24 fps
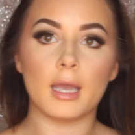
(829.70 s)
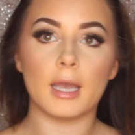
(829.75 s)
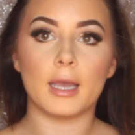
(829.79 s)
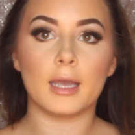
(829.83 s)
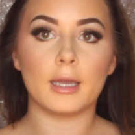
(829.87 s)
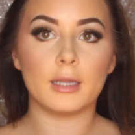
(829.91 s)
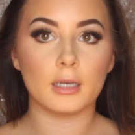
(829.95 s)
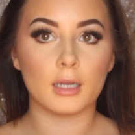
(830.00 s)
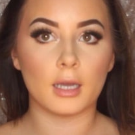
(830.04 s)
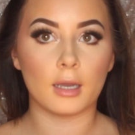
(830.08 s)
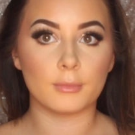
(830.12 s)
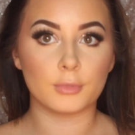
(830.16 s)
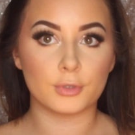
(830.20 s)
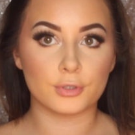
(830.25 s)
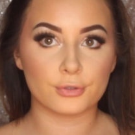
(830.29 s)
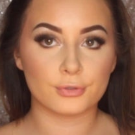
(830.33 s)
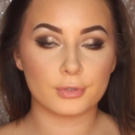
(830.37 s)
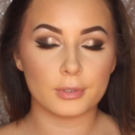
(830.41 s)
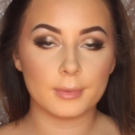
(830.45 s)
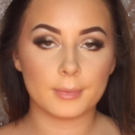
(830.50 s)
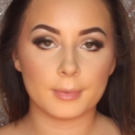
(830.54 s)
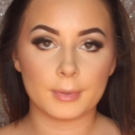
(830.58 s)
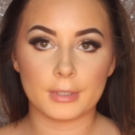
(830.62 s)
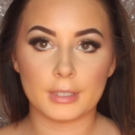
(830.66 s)
And I'm just
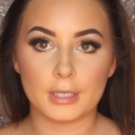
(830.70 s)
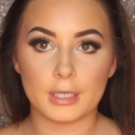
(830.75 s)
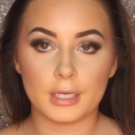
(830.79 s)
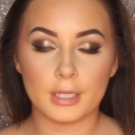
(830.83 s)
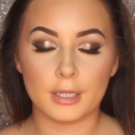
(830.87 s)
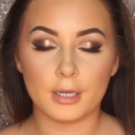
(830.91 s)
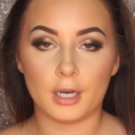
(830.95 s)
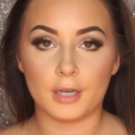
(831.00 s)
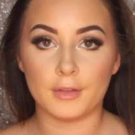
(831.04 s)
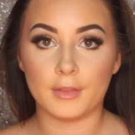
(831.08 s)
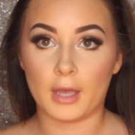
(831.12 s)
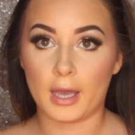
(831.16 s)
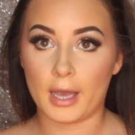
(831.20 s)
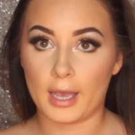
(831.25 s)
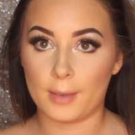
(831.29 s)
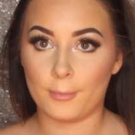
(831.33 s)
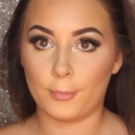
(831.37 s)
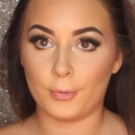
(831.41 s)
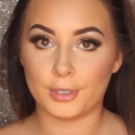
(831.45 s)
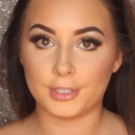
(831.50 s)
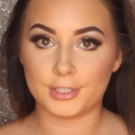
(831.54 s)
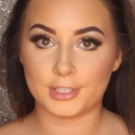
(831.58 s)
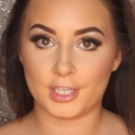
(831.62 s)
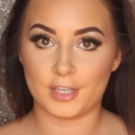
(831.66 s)
going to be putting it on the high
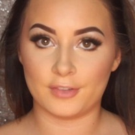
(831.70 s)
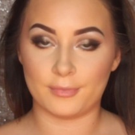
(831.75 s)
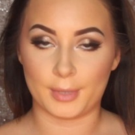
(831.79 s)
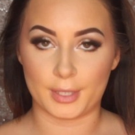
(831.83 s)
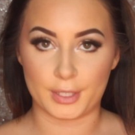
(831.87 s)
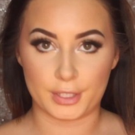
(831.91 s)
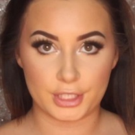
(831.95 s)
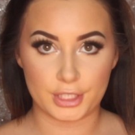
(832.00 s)
points of my